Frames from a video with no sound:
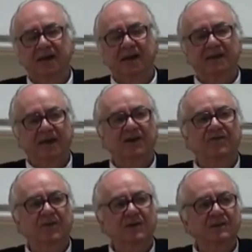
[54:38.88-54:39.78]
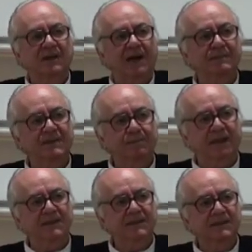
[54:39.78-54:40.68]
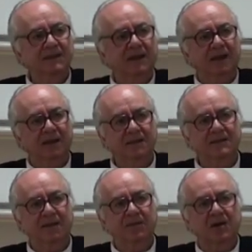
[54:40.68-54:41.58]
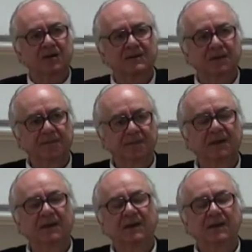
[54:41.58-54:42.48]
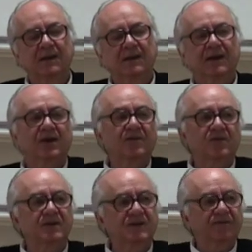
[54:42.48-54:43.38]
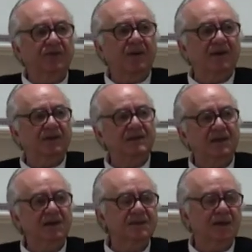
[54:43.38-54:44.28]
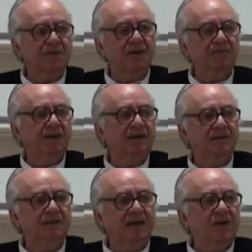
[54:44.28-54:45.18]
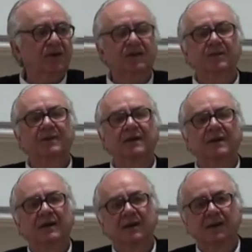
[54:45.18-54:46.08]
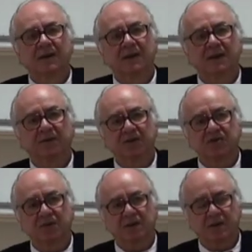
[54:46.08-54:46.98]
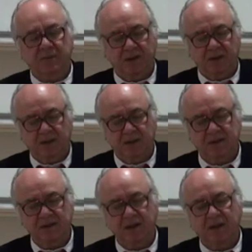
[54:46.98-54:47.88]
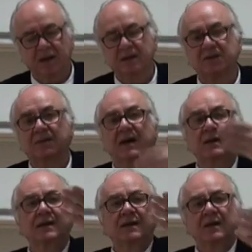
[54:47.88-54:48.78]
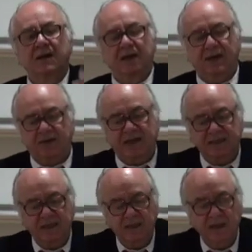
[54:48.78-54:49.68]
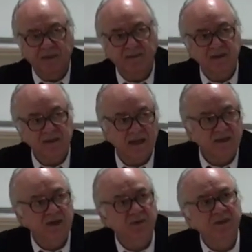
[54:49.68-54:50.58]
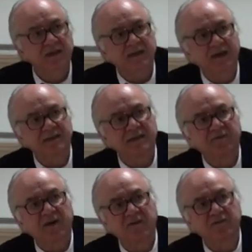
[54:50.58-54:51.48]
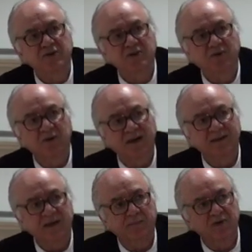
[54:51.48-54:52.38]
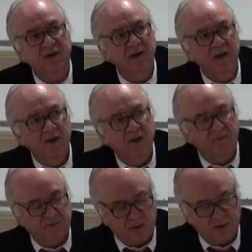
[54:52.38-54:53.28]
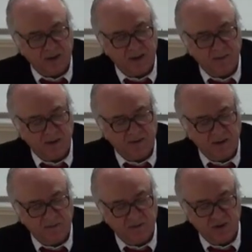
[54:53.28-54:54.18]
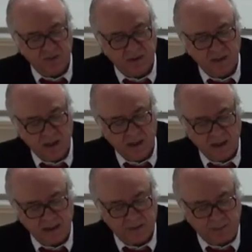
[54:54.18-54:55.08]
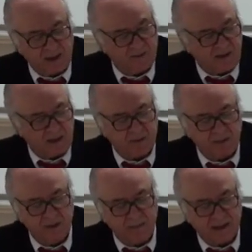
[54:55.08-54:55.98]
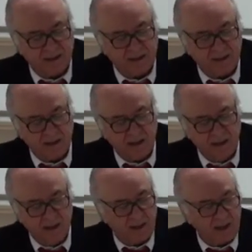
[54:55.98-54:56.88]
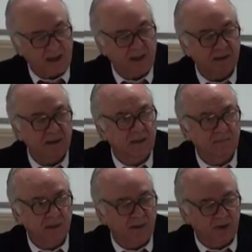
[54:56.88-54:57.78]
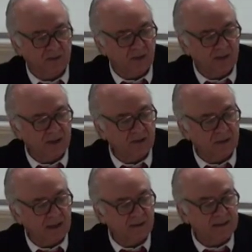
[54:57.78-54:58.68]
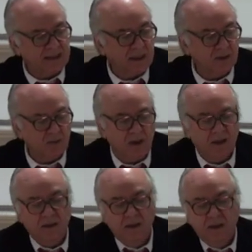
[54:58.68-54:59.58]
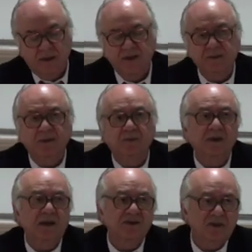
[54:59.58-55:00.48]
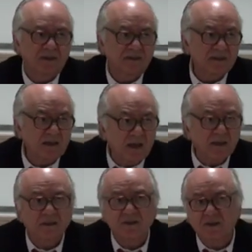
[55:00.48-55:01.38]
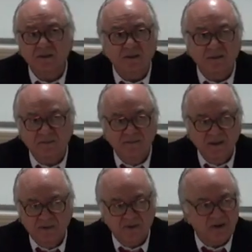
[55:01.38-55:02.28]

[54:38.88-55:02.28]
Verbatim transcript: and therefore time space in the same concept. And of course, if you have this concept of being, the dichotomy individual community is not there. So I addressed that in a previous lecture. We discussed the Frankfurt School conception of the autonomy of the individual as being very problematic, uh, and uh, I'm not going into that. The second one is between nature and society. Is also we